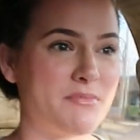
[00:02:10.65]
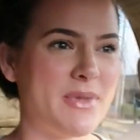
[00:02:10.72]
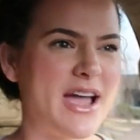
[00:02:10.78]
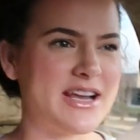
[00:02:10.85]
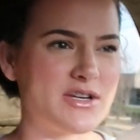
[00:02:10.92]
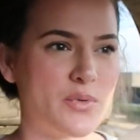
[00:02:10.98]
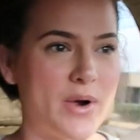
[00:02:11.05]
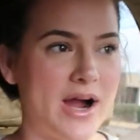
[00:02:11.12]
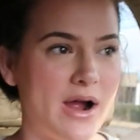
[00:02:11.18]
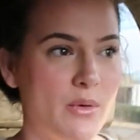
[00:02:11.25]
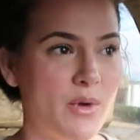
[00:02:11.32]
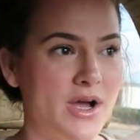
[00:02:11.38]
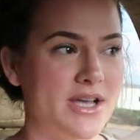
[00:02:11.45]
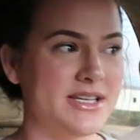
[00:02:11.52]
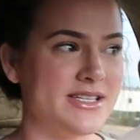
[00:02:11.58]
I'm back to where I
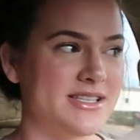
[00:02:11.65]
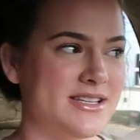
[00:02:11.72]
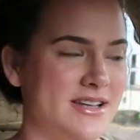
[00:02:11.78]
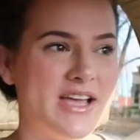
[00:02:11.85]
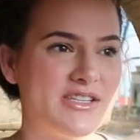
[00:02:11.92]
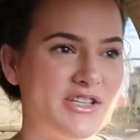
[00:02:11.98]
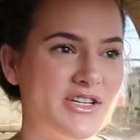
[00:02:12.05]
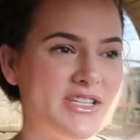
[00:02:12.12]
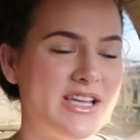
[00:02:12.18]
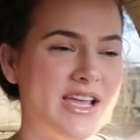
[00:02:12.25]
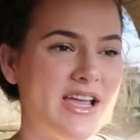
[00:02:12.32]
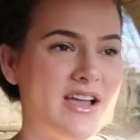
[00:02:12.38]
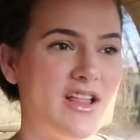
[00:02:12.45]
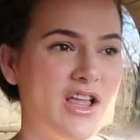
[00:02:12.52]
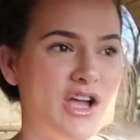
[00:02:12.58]
was. You guys are
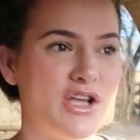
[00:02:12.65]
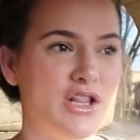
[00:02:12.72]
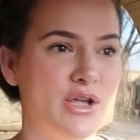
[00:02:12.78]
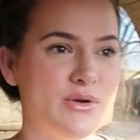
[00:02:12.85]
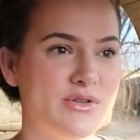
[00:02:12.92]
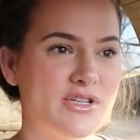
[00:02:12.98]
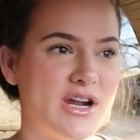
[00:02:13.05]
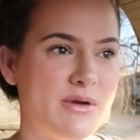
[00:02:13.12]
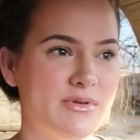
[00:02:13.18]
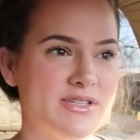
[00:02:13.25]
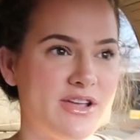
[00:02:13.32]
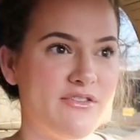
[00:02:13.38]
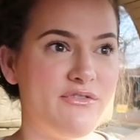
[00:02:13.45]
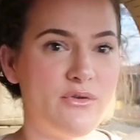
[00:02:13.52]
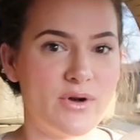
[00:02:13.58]
seeing a lot closer. I was,
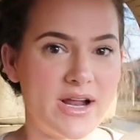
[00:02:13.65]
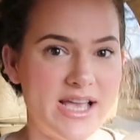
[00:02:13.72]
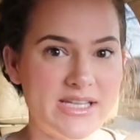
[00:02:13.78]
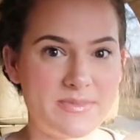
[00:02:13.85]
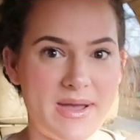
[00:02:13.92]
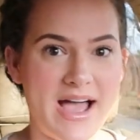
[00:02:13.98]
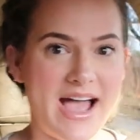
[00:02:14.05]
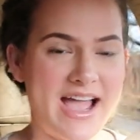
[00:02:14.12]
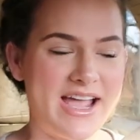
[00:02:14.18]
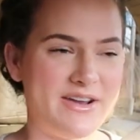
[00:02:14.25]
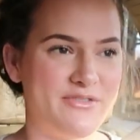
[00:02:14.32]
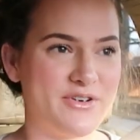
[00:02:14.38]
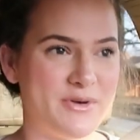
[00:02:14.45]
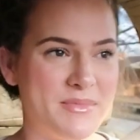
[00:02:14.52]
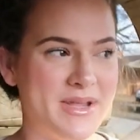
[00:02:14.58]
like, 4 days
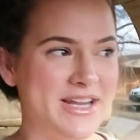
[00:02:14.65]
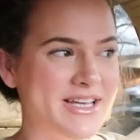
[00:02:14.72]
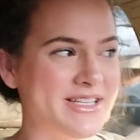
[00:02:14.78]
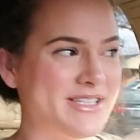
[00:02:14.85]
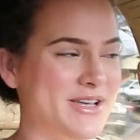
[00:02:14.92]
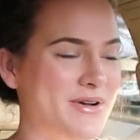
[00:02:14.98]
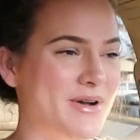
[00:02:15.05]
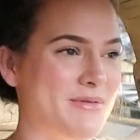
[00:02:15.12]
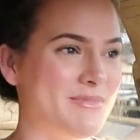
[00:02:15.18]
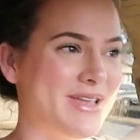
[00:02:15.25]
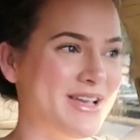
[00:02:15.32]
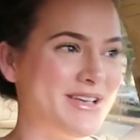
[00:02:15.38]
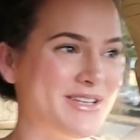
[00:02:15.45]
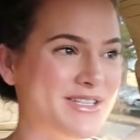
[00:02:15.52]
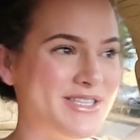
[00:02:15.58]
behind for a minute, so I'm,
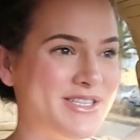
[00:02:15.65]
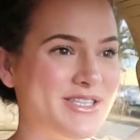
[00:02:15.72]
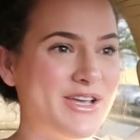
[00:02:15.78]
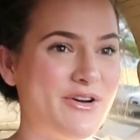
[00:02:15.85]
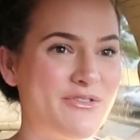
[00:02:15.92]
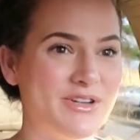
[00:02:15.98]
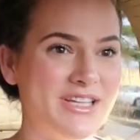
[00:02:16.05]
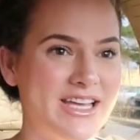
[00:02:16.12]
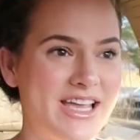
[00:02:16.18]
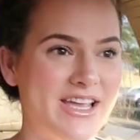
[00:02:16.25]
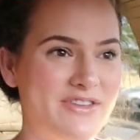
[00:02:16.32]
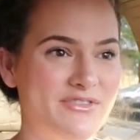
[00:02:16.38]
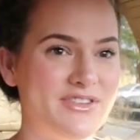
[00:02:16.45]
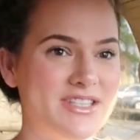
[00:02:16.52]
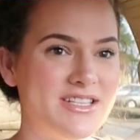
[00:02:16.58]
like, so
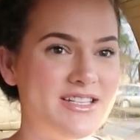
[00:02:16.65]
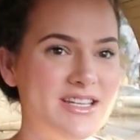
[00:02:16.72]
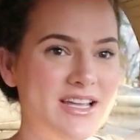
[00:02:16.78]
relieved.